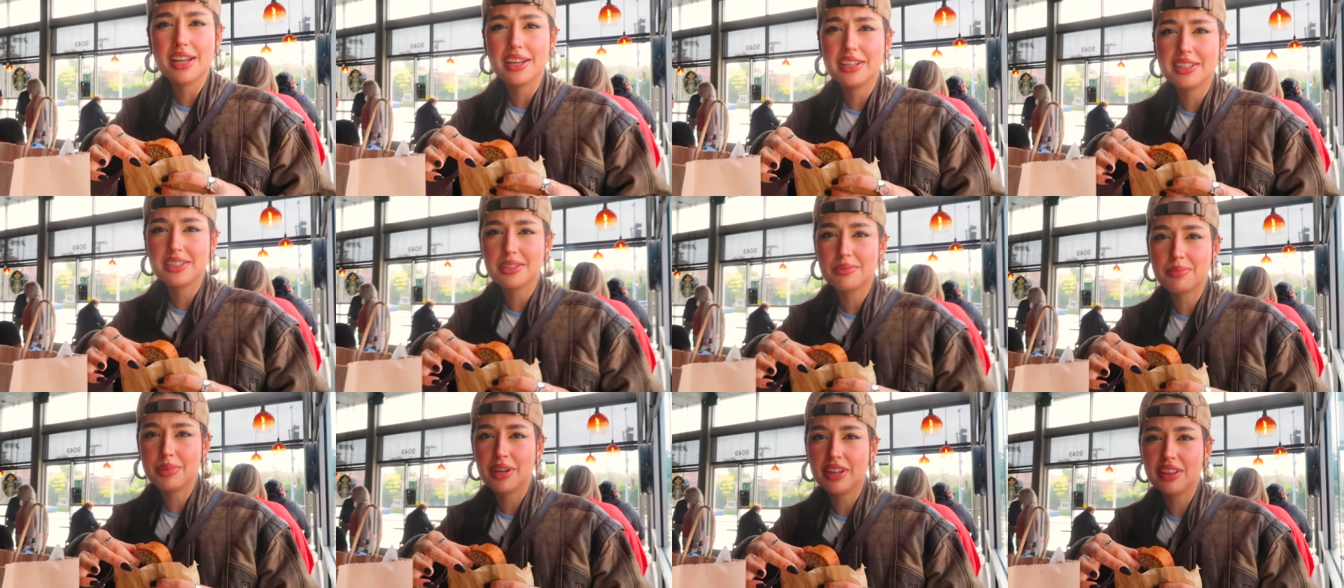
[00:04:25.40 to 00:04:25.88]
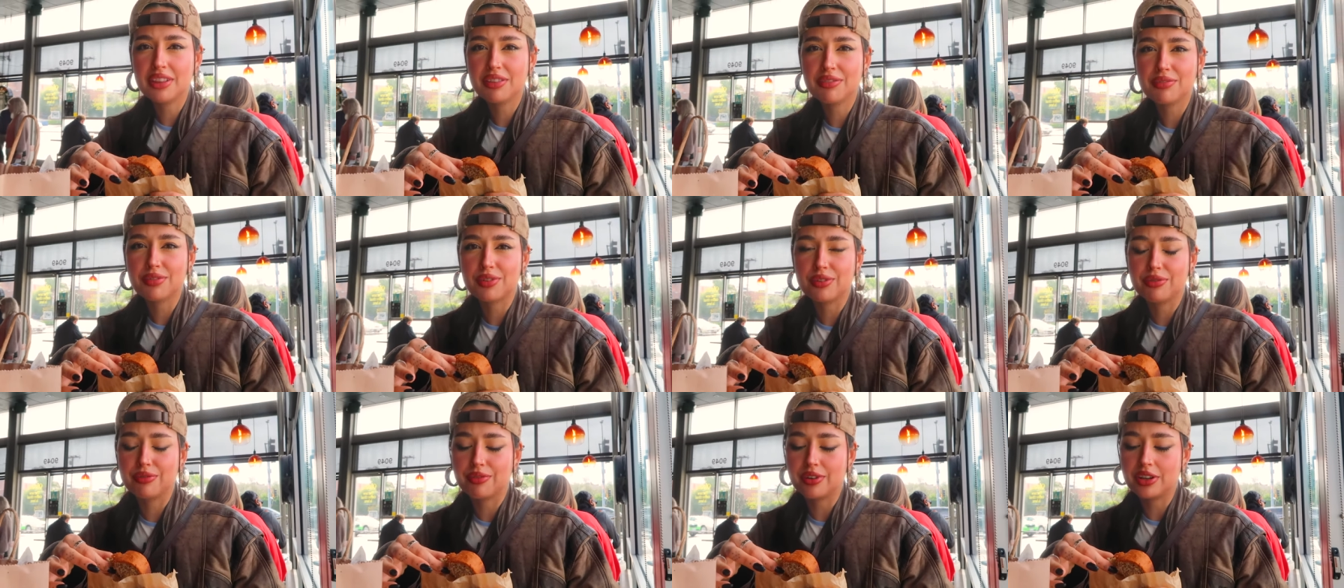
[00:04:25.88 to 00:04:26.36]
last month
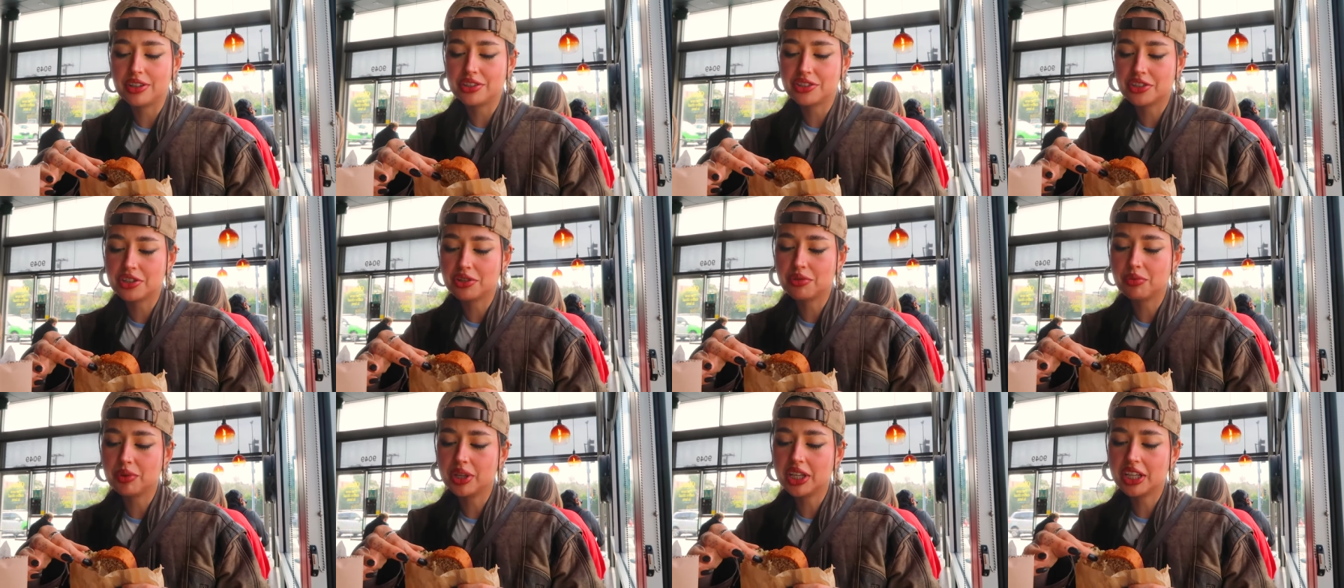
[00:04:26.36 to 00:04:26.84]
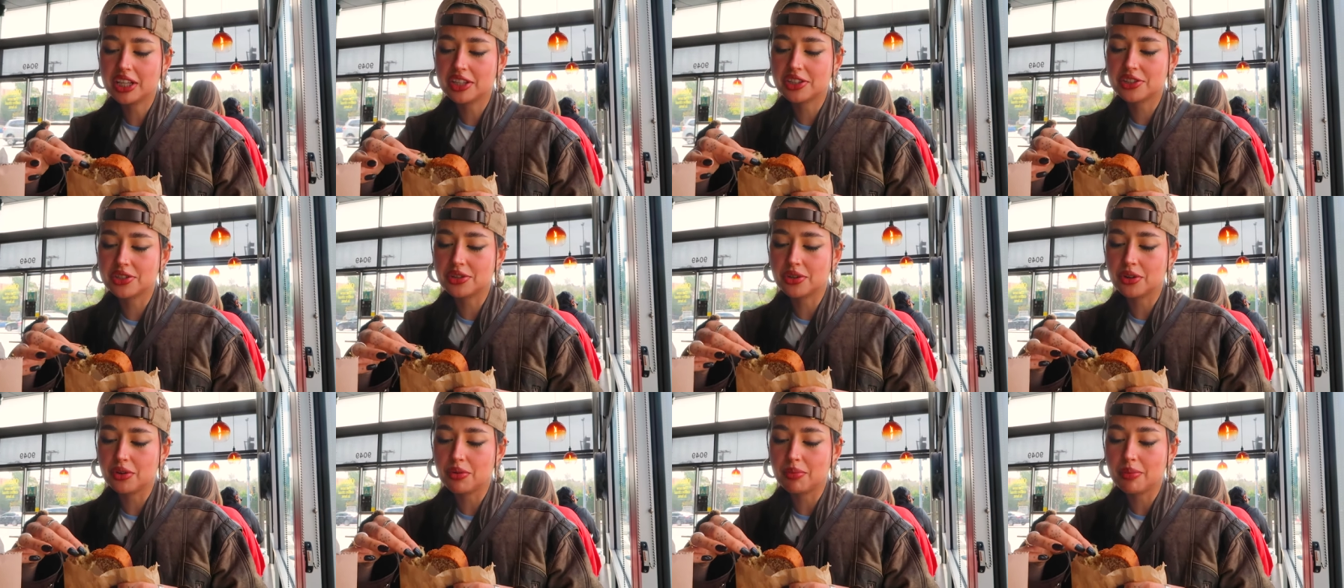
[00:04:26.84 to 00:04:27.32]
for Fashion Week,
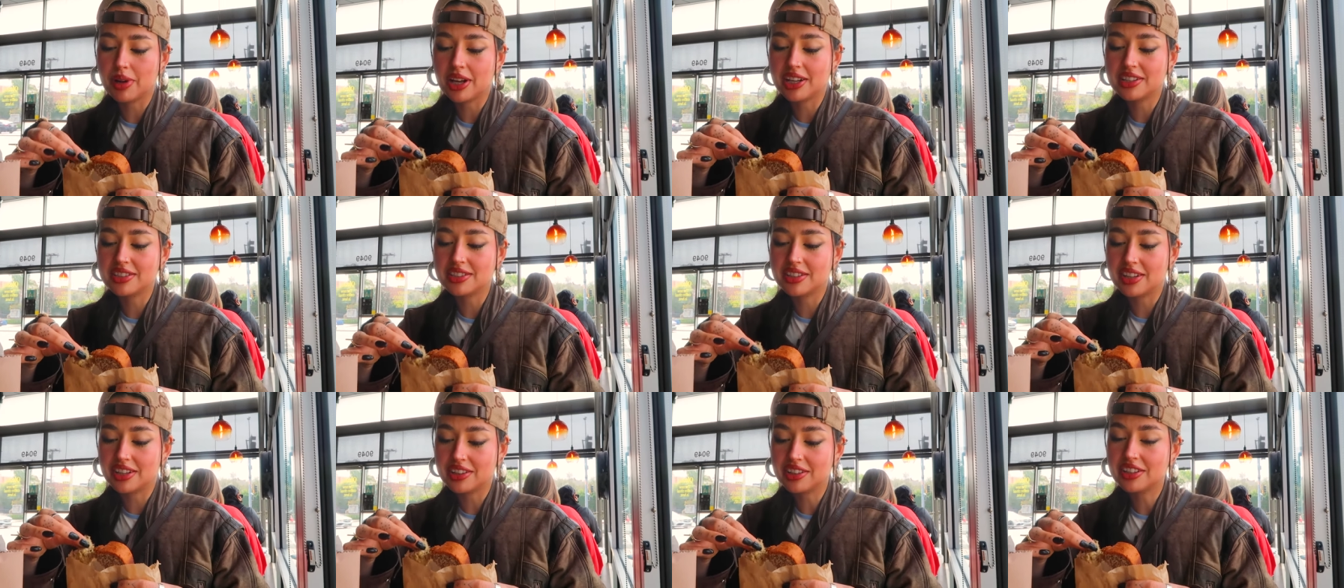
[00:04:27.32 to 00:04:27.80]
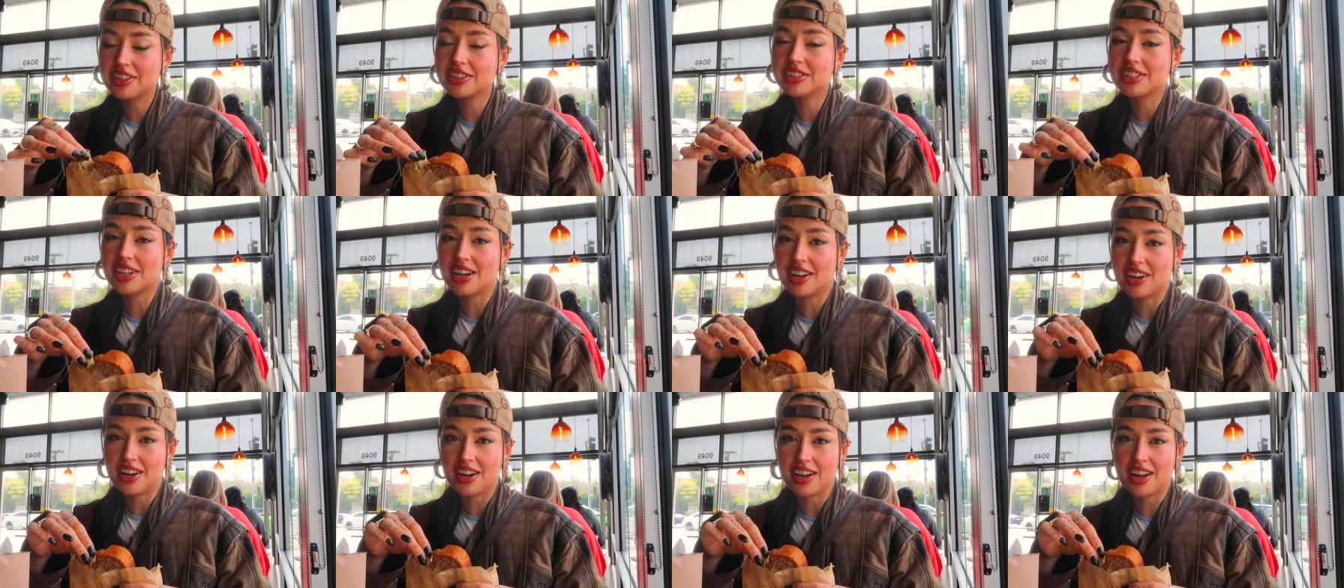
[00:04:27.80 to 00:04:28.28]
so my standards
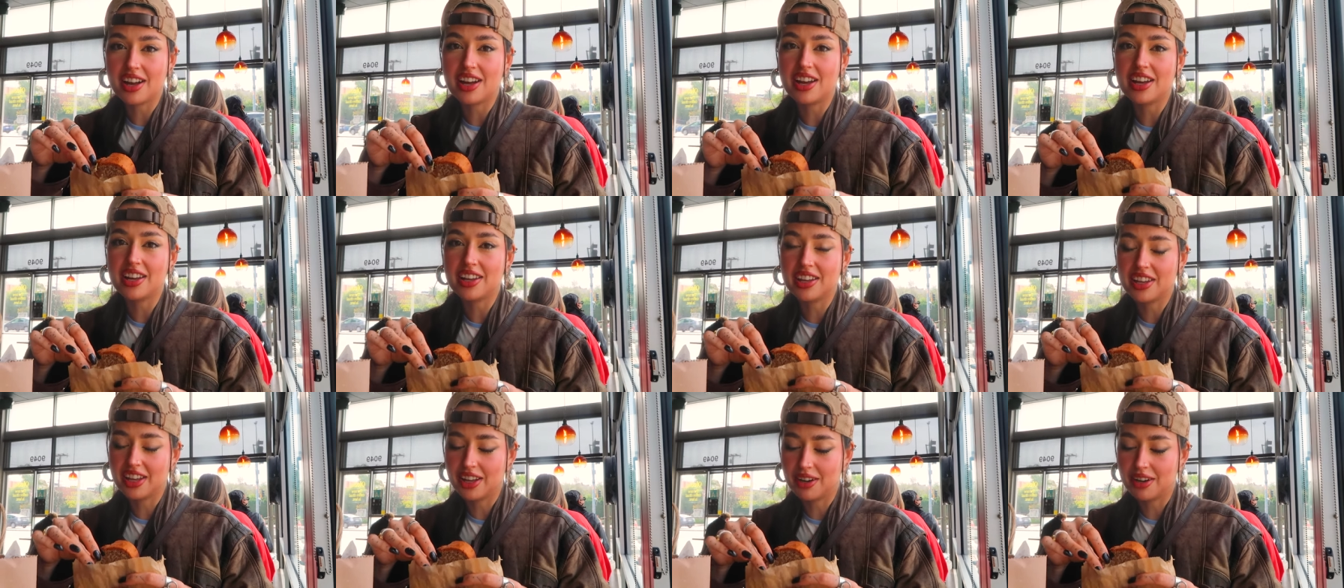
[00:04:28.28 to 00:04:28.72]
are high.